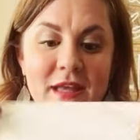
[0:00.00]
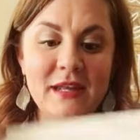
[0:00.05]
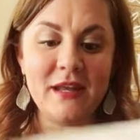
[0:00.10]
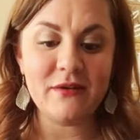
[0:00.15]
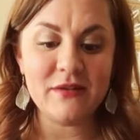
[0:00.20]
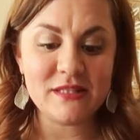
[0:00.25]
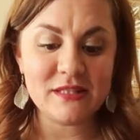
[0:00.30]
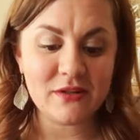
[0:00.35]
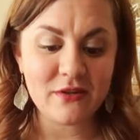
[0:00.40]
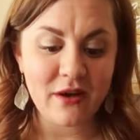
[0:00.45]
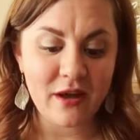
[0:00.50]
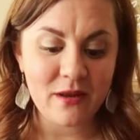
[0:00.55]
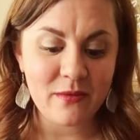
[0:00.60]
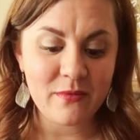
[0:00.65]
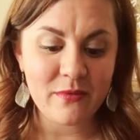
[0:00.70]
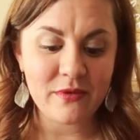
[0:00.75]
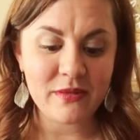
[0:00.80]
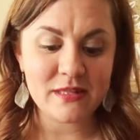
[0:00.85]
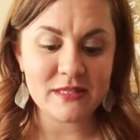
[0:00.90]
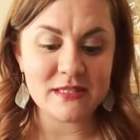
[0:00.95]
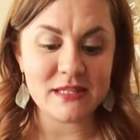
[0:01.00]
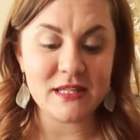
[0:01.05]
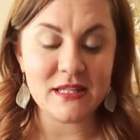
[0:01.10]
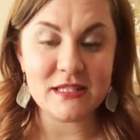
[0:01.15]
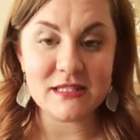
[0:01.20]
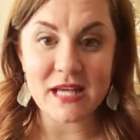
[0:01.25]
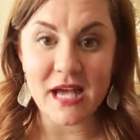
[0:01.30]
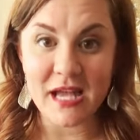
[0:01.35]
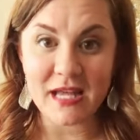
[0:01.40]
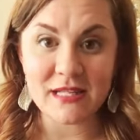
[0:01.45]
Now what's incredible is
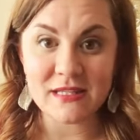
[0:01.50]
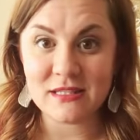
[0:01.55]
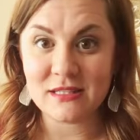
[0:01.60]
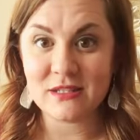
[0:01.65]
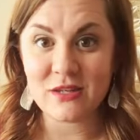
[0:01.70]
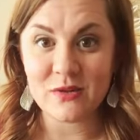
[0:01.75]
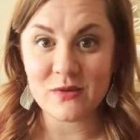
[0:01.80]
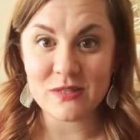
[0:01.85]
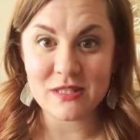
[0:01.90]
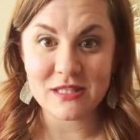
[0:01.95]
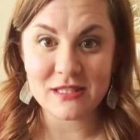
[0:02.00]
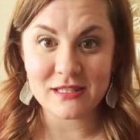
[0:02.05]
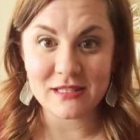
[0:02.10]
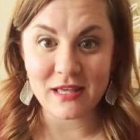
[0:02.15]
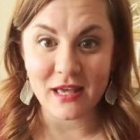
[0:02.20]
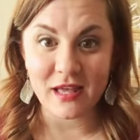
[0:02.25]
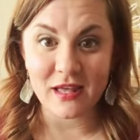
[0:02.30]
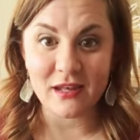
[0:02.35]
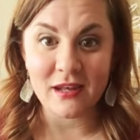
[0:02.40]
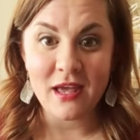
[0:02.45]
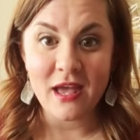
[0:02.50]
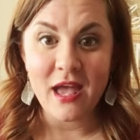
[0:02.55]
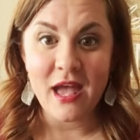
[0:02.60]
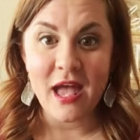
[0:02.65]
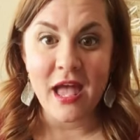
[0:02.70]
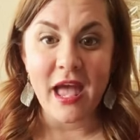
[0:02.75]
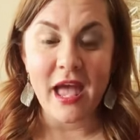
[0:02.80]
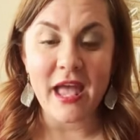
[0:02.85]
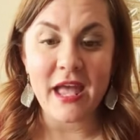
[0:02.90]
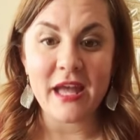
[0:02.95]
it tightens and tones the skin
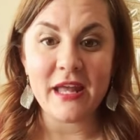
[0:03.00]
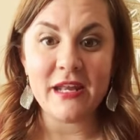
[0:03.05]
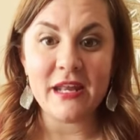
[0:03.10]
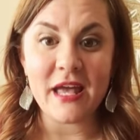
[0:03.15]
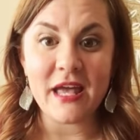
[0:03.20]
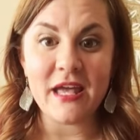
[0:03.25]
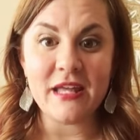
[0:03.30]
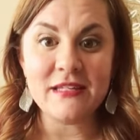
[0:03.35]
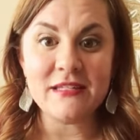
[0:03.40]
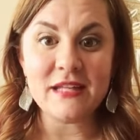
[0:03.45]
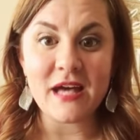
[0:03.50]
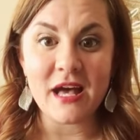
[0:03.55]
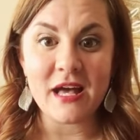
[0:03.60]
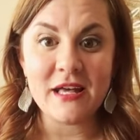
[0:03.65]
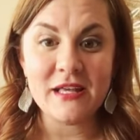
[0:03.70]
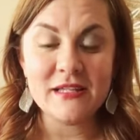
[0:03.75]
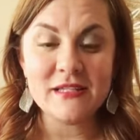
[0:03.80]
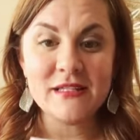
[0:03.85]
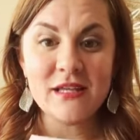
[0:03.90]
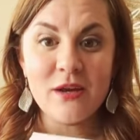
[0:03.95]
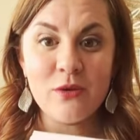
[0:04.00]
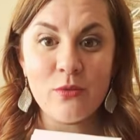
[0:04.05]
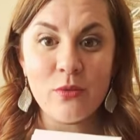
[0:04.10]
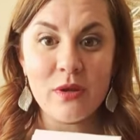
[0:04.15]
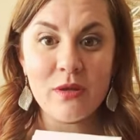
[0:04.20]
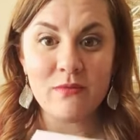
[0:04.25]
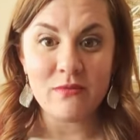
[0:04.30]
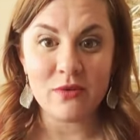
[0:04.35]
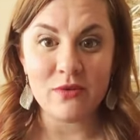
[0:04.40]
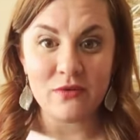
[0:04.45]
and it does
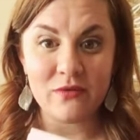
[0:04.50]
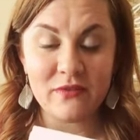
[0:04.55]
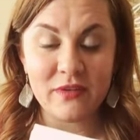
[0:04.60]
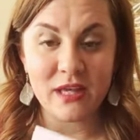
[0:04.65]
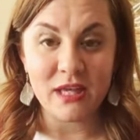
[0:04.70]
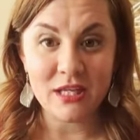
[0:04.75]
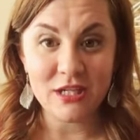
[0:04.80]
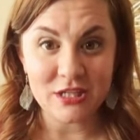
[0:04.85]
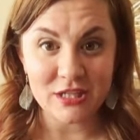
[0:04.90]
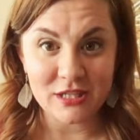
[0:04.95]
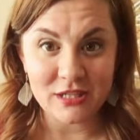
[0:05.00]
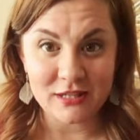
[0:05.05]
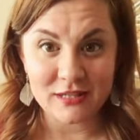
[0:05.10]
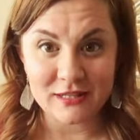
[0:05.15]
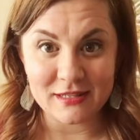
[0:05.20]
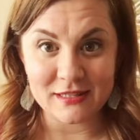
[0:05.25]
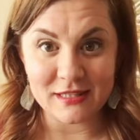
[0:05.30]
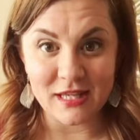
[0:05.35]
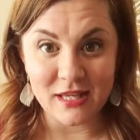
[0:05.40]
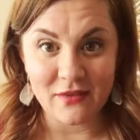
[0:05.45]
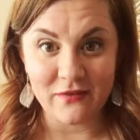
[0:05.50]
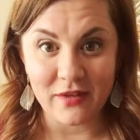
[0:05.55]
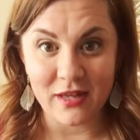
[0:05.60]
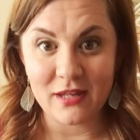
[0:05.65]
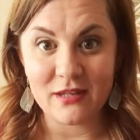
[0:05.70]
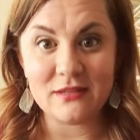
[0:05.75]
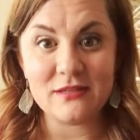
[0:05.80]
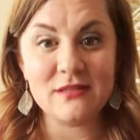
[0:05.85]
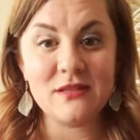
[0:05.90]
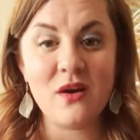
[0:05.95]
remove inches
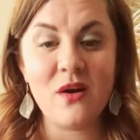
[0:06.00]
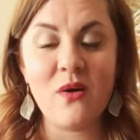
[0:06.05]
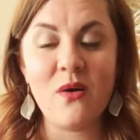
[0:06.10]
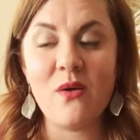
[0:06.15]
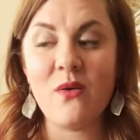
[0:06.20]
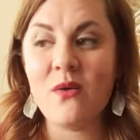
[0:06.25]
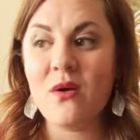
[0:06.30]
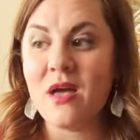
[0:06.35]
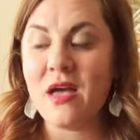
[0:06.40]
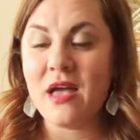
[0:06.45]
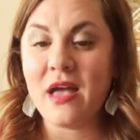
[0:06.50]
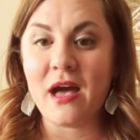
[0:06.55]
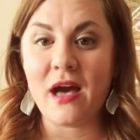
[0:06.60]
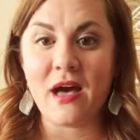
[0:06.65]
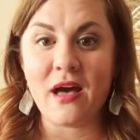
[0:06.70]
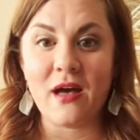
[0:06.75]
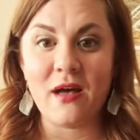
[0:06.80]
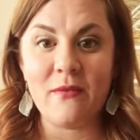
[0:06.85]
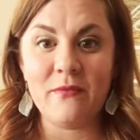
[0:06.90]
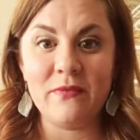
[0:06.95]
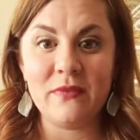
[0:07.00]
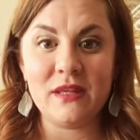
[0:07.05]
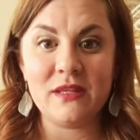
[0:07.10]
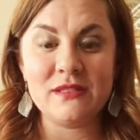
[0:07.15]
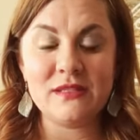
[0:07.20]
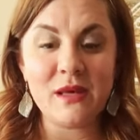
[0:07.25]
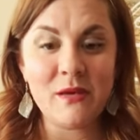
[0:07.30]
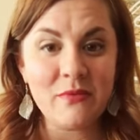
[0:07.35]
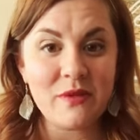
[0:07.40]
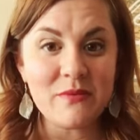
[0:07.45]
even. So
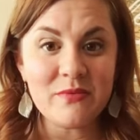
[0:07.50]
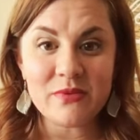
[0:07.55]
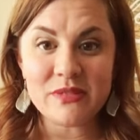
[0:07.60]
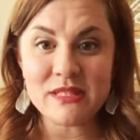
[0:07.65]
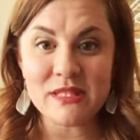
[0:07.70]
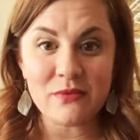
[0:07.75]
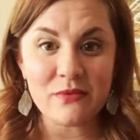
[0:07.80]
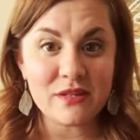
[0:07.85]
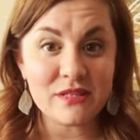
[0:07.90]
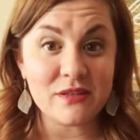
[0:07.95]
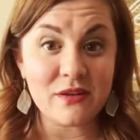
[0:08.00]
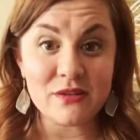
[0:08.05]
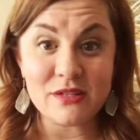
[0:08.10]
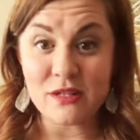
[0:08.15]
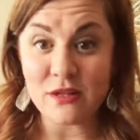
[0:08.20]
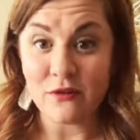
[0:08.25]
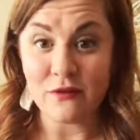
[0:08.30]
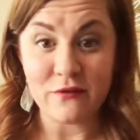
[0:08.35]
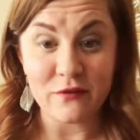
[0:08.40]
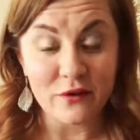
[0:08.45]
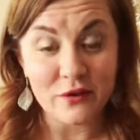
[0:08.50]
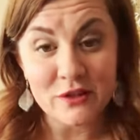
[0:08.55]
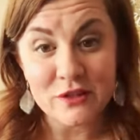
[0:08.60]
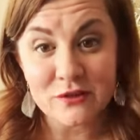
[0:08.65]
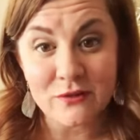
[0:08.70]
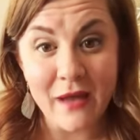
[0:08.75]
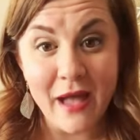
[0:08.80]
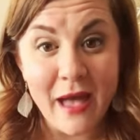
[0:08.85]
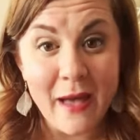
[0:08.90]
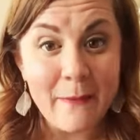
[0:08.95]
some people see results the
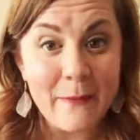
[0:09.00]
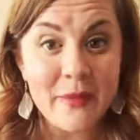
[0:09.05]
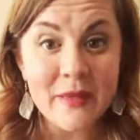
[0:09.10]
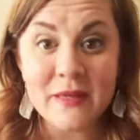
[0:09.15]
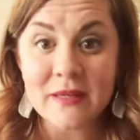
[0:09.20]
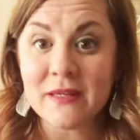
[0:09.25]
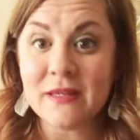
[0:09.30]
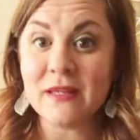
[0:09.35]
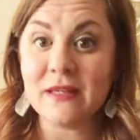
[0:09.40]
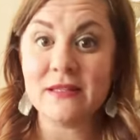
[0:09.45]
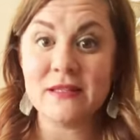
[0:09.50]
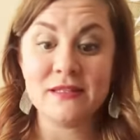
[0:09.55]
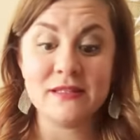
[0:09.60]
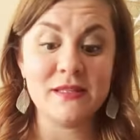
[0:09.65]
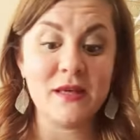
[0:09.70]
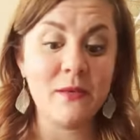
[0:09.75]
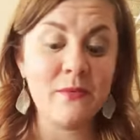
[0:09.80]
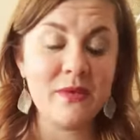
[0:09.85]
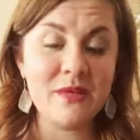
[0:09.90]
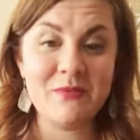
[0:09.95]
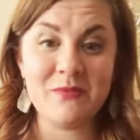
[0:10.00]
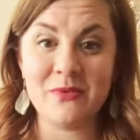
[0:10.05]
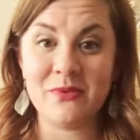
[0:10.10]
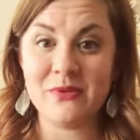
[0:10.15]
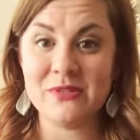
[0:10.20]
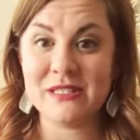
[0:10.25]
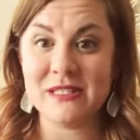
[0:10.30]
first wrap, some people